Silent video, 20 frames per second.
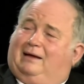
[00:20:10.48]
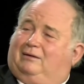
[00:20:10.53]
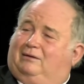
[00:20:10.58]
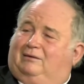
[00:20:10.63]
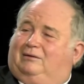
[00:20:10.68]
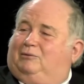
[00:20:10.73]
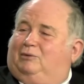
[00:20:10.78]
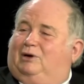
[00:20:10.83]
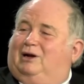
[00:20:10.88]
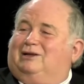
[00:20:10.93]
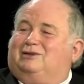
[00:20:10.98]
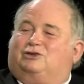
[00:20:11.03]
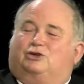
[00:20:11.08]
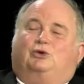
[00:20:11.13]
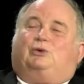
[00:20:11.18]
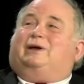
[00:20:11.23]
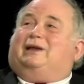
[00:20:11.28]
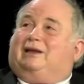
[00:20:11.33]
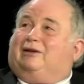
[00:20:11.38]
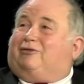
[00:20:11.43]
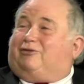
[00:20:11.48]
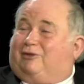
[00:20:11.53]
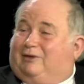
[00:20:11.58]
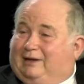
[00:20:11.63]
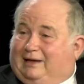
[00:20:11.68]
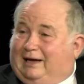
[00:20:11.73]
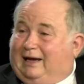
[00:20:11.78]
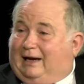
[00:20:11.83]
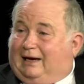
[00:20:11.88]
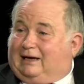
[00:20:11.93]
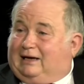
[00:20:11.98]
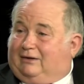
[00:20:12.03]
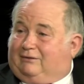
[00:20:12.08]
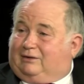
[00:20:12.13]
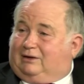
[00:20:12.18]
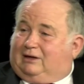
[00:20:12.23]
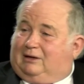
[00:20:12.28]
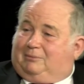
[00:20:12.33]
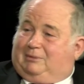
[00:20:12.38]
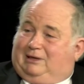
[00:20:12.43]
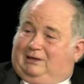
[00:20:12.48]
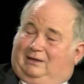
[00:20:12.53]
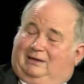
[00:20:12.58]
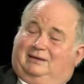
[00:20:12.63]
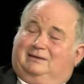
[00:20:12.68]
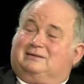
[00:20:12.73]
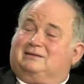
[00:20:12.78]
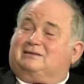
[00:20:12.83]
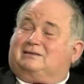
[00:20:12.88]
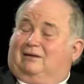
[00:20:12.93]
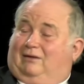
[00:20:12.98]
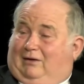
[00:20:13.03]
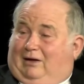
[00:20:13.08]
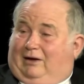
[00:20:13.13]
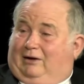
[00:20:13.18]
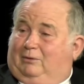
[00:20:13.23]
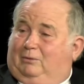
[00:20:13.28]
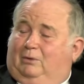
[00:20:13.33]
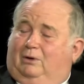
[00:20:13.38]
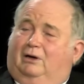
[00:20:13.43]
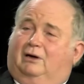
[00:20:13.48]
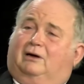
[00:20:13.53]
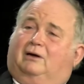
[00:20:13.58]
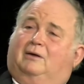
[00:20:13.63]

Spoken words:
we're not doing it for the heck of it. I mean, because it's a lot of work.